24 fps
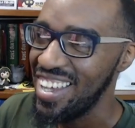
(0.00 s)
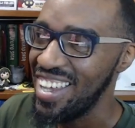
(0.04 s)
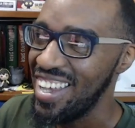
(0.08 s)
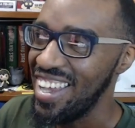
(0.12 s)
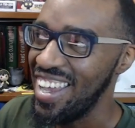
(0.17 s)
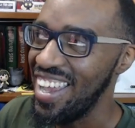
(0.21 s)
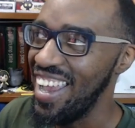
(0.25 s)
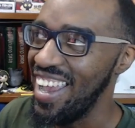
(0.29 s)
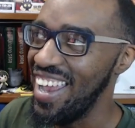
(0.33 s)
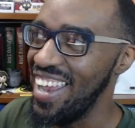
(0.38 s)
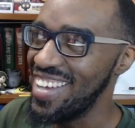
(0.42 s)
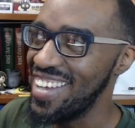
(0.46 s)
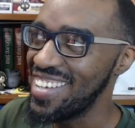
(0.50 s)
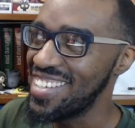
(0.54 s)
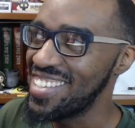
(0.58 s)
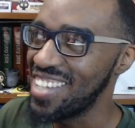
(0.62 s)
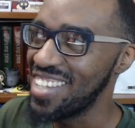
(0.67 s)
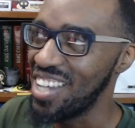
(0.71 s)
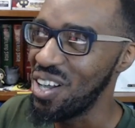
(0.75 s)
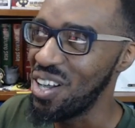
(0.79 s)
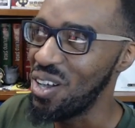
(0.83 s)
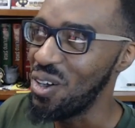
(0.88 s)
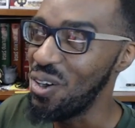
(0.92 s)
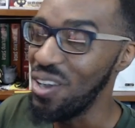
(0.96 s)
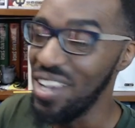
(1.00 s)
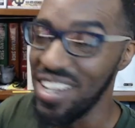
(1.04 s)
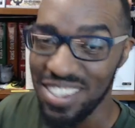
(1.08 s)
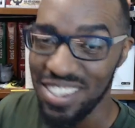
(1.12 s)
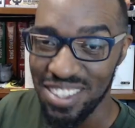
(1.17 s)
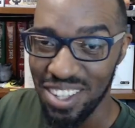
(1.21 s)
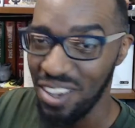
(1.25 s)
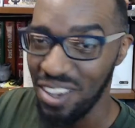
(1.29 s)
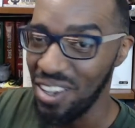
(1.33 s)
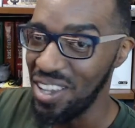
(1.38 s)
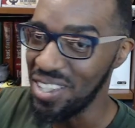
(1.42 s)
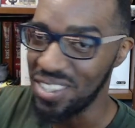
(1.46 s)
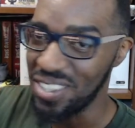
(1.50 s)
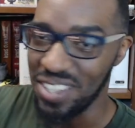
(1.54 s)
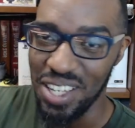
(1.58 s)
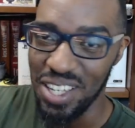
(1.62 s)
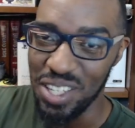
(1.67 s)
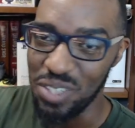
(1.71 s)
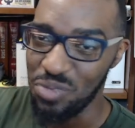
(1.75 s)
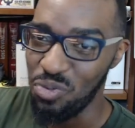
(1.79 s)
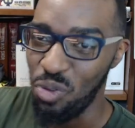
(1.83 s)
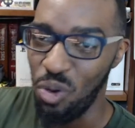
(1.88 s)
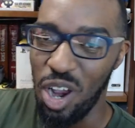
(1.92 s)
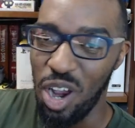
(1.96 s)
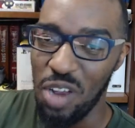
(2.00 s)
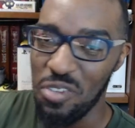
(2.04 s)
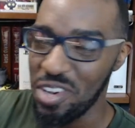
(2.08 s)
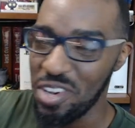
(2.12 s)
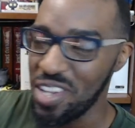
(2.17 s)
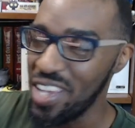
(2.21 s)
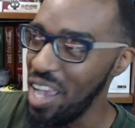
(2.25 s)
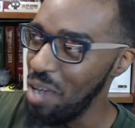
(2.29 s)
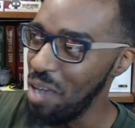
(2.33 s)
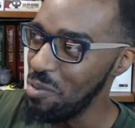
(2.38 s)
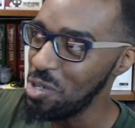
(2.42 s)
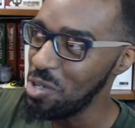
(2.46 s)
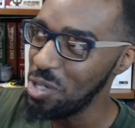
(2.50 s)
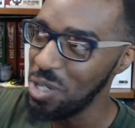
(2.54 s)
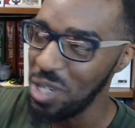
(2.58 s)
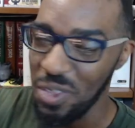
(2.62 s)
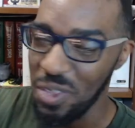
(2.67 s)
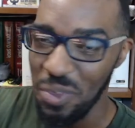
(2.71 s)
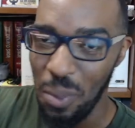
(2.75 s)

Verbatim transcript: And so it's on it's, it's forever captured in the